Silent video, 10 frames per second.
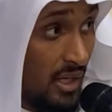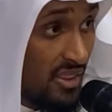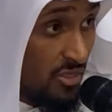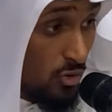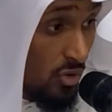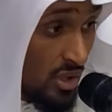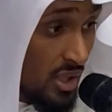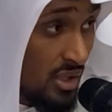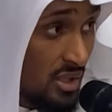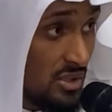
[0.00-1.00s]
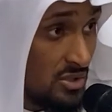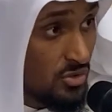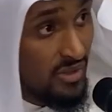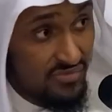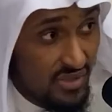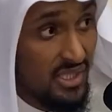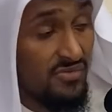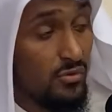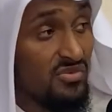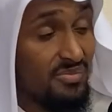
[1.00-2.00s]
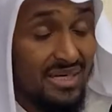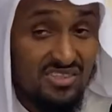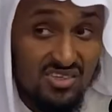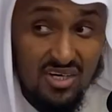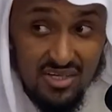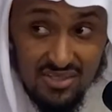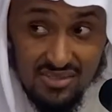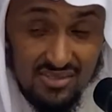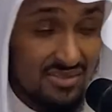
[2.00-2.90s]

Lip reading: your car, you have to leave it with me as rahn.